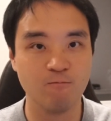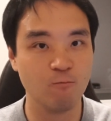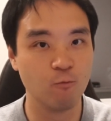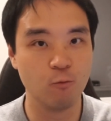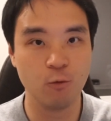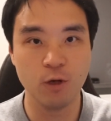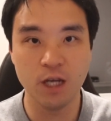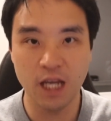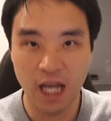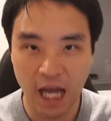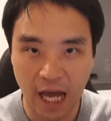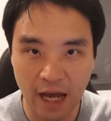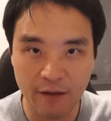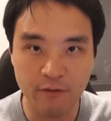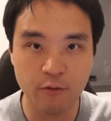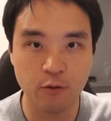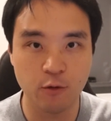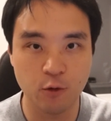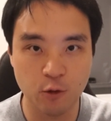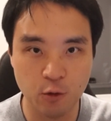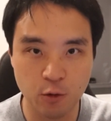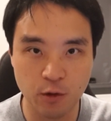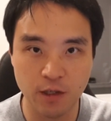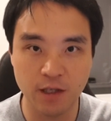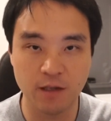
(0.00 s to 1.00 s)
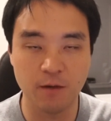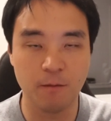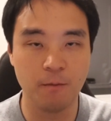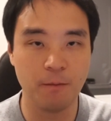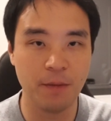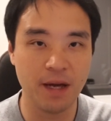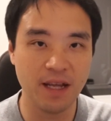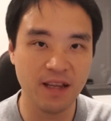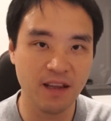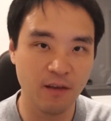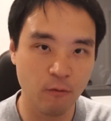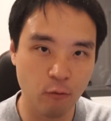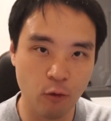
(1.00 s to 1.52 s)
we have to treat
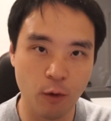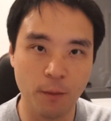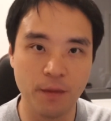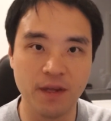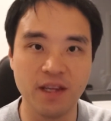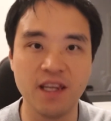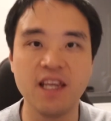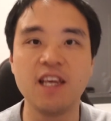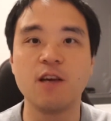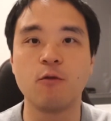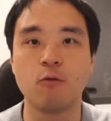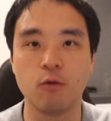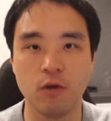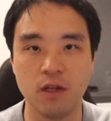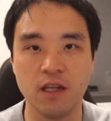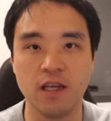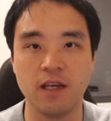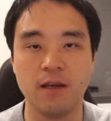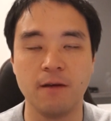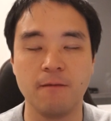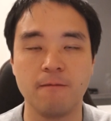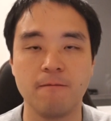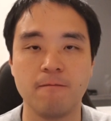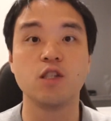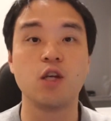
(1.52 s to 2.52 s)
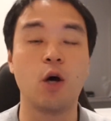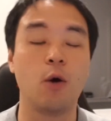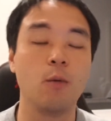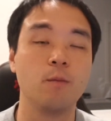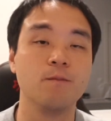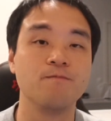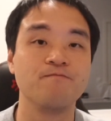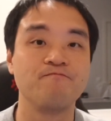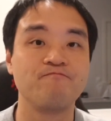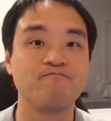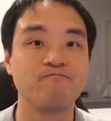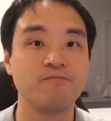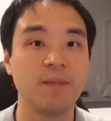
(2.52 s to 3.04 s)
men and women equally.
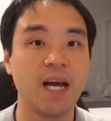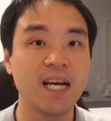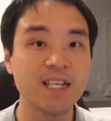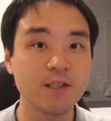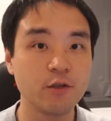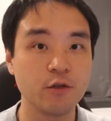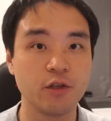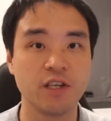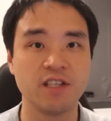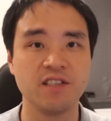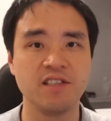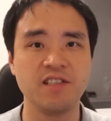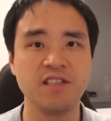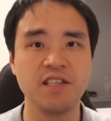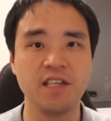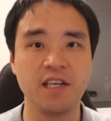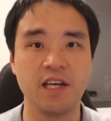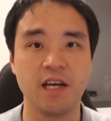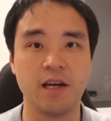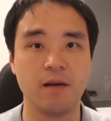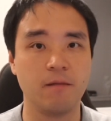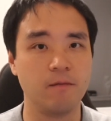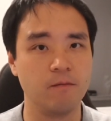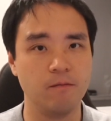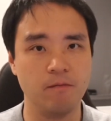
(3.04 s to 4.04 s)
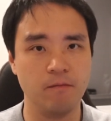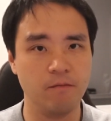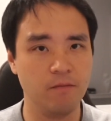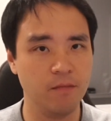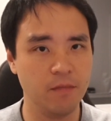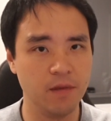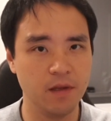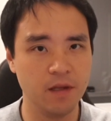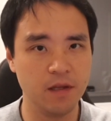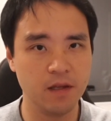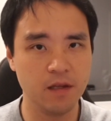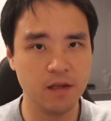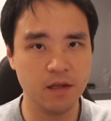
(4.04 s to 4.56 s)
So, as you can see here,
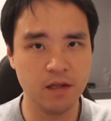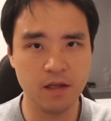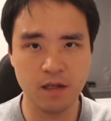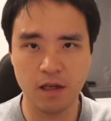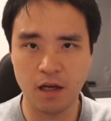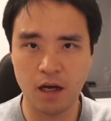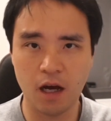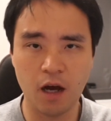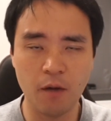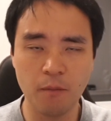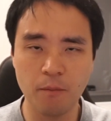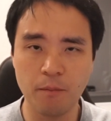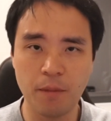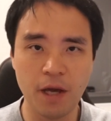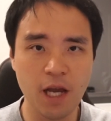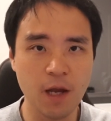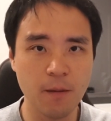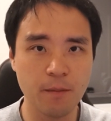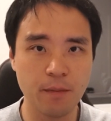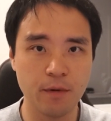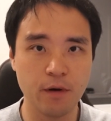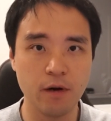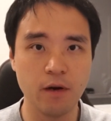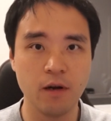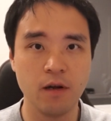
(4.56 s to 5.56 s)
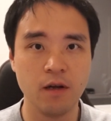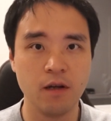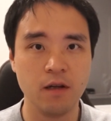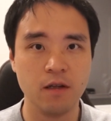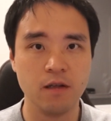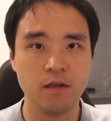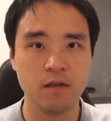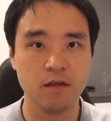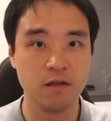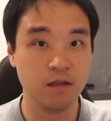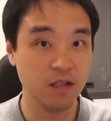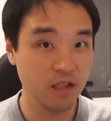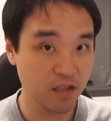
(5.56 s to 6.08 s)
on paper,
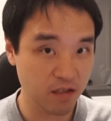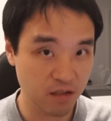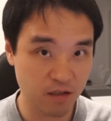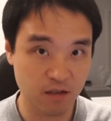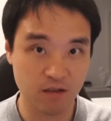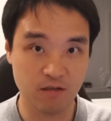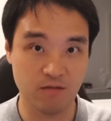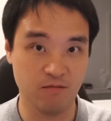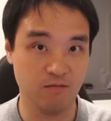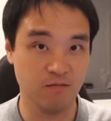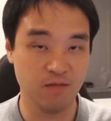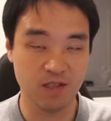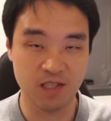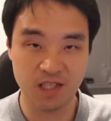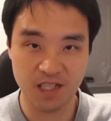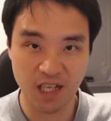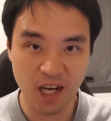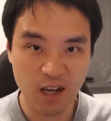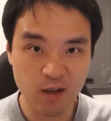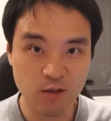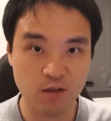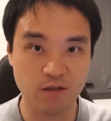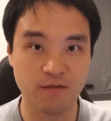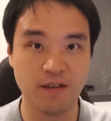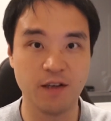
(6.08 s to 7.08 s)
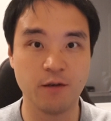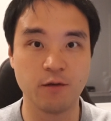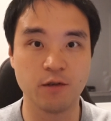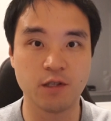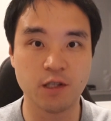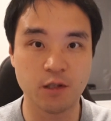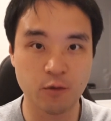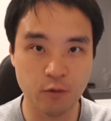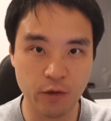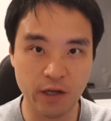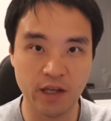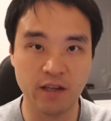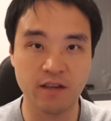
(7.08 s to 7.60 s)
this sounds very
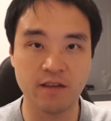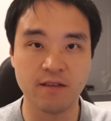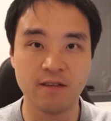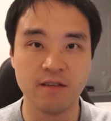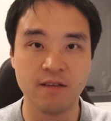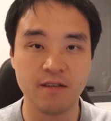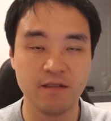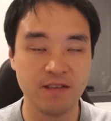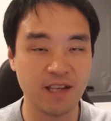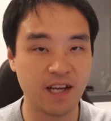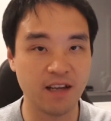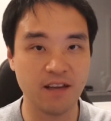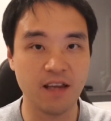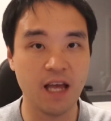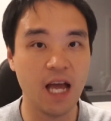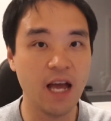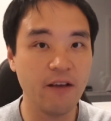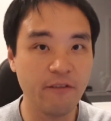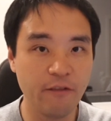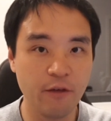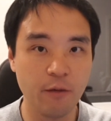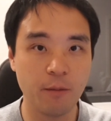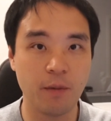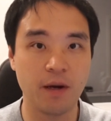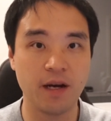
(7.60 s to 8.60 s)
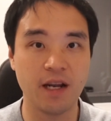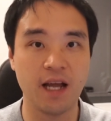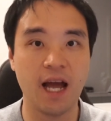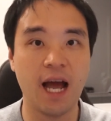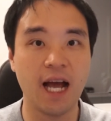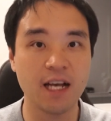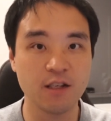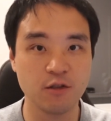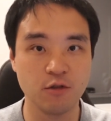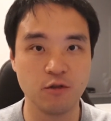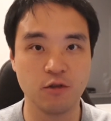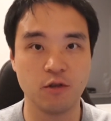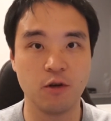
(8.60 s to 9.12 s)
strict, that everybody
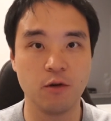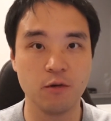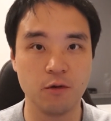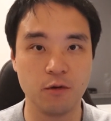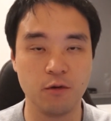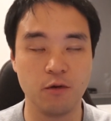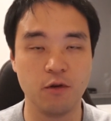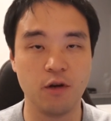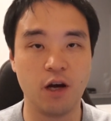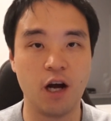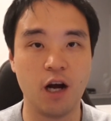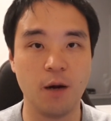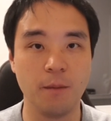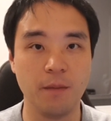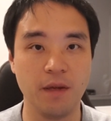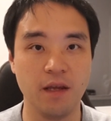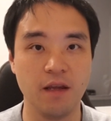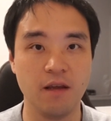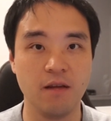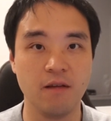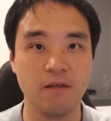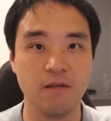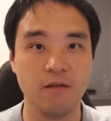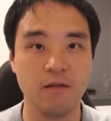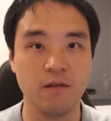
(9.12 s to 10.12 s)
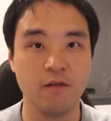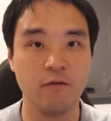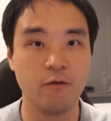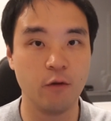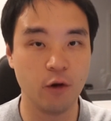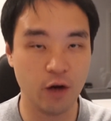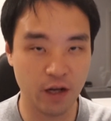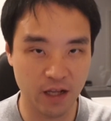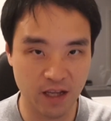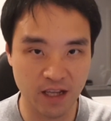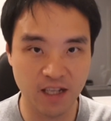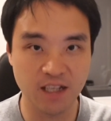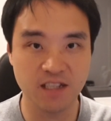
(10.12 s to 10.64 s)
has to go to the army
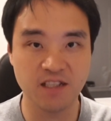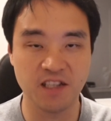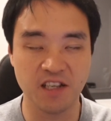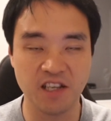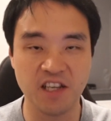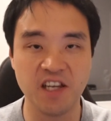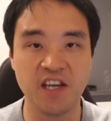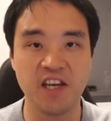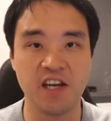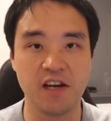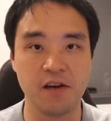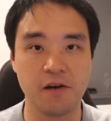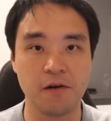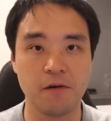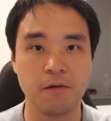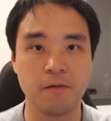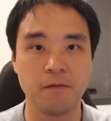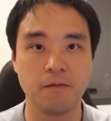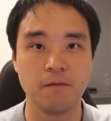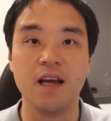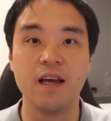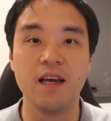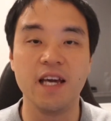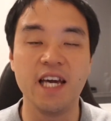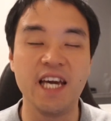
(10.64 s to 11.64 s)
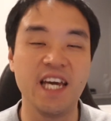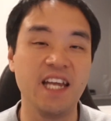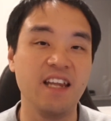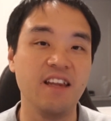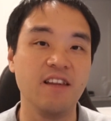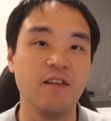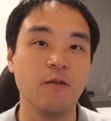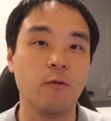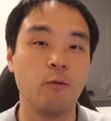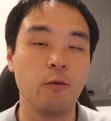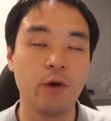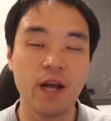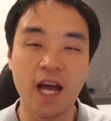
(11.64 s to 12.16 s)
for at least a year.
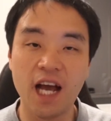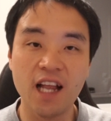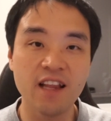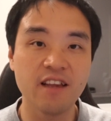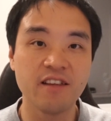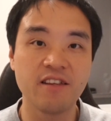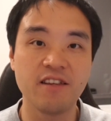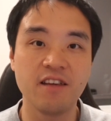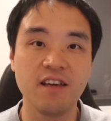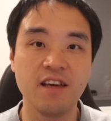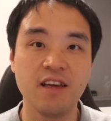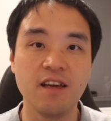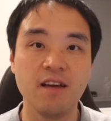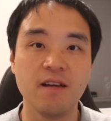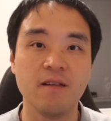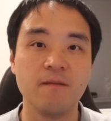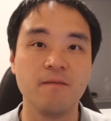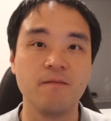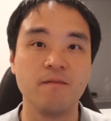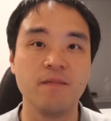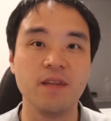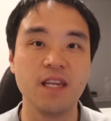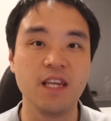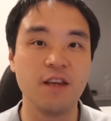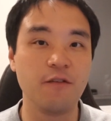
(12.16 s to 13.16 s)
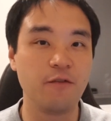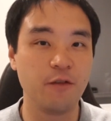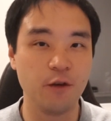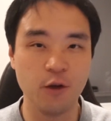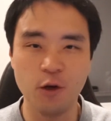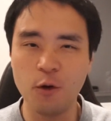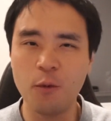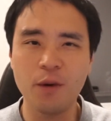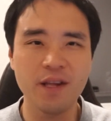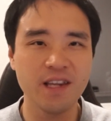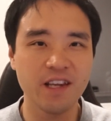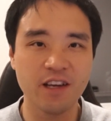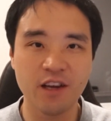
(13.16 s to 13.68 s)
In reality, if you
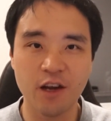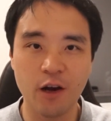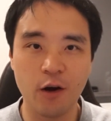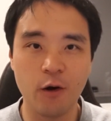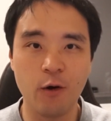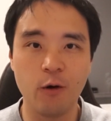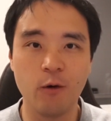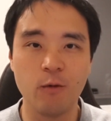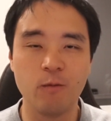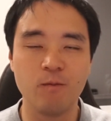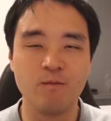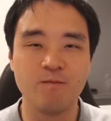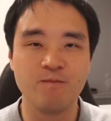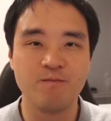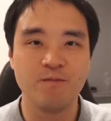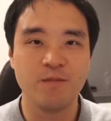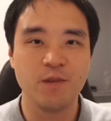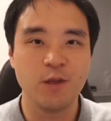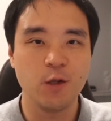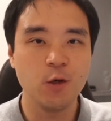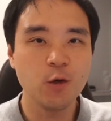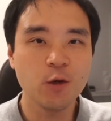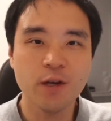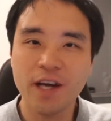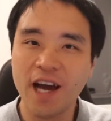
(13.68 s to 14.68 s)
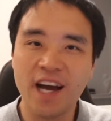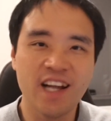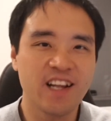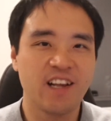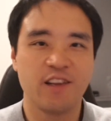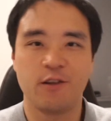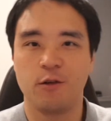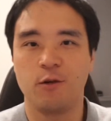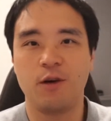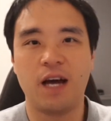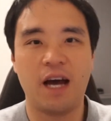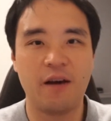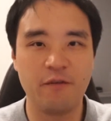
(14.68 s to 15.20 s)
don't want to go, you kind
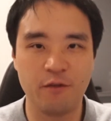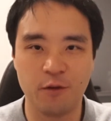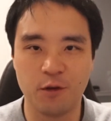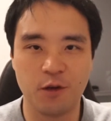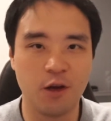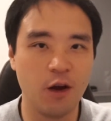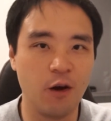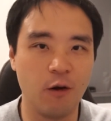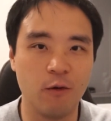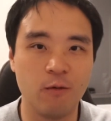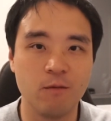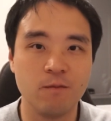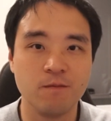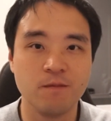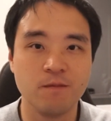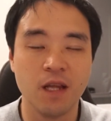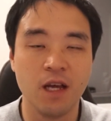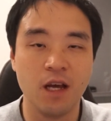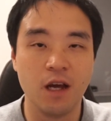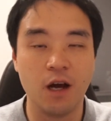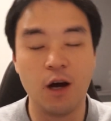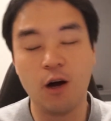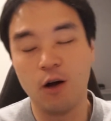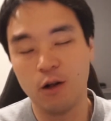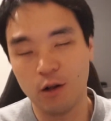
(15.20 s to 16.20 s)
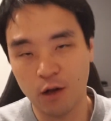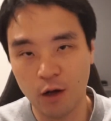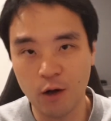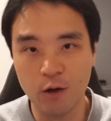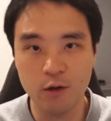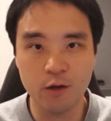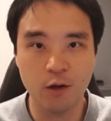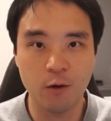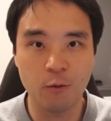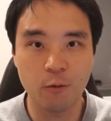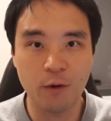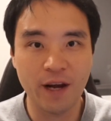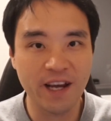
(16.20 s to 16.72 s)
of don't have to go.
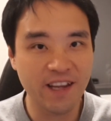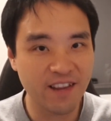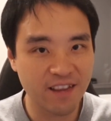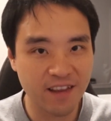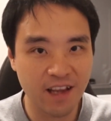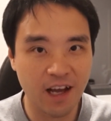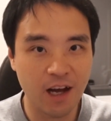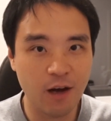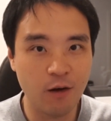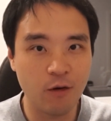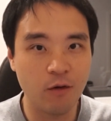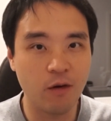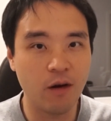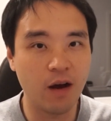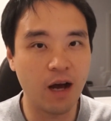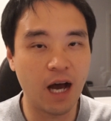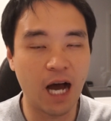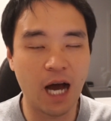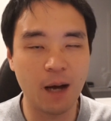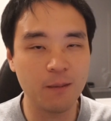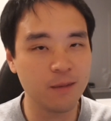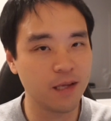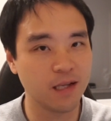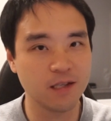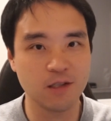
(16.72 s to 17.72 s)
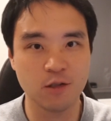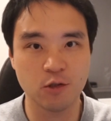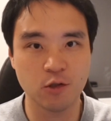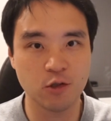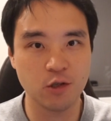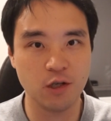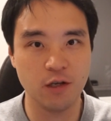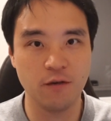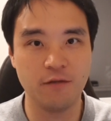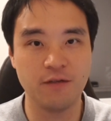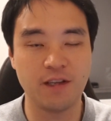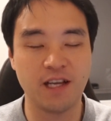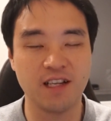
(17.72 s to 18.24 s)
Although right now, I'm not so
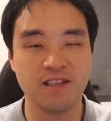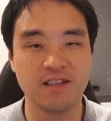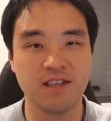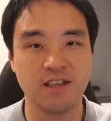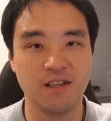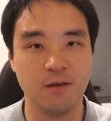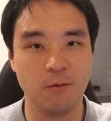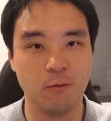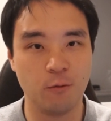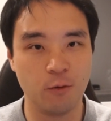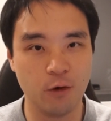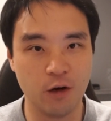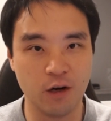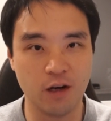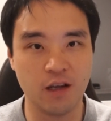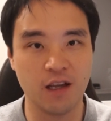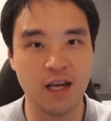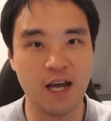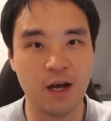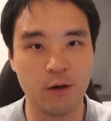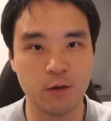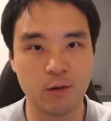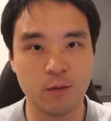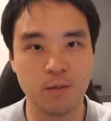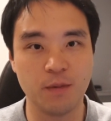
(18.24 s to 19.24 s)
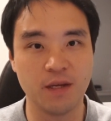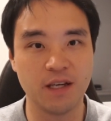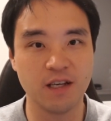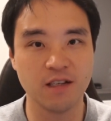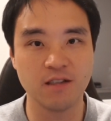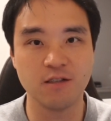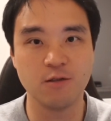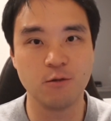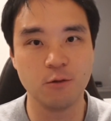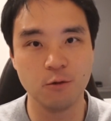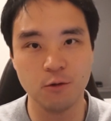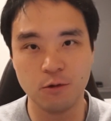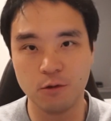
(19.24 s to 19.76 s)
sure if that's gonna work out,
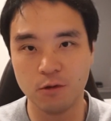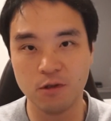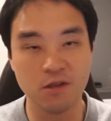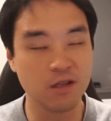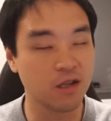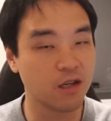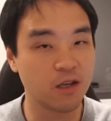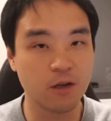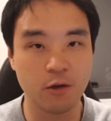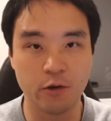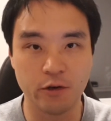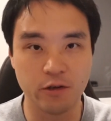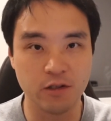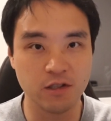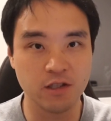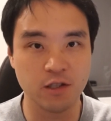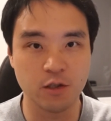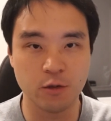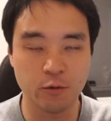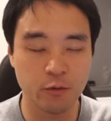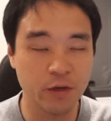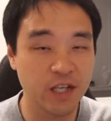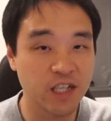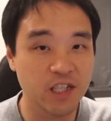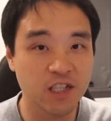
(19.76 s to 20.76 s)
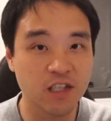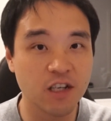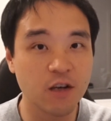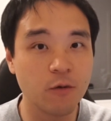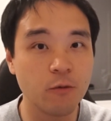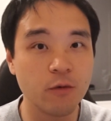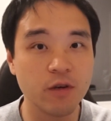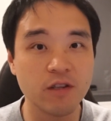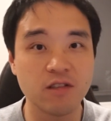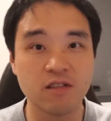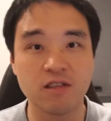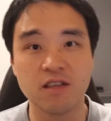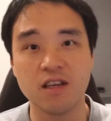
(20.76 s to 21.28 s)
because due to the current situation
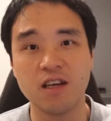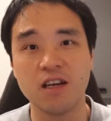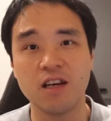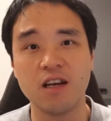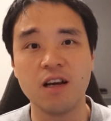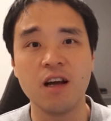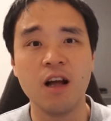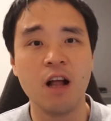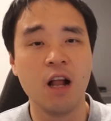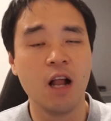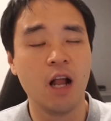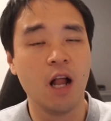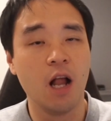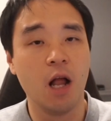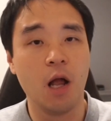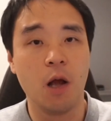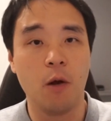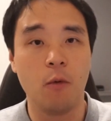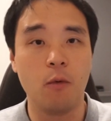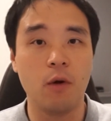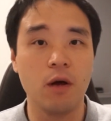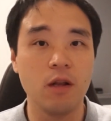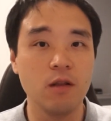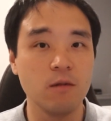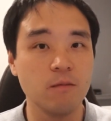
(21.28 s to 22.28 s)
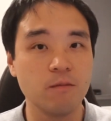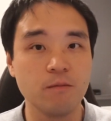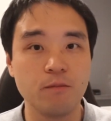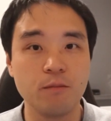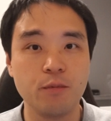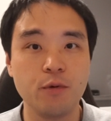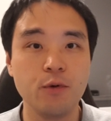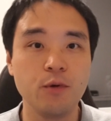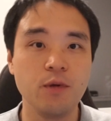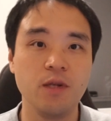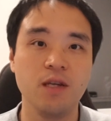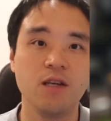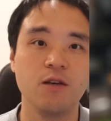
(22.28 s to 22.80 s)
with
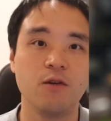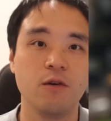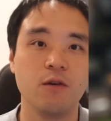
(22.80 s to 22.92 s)
Putin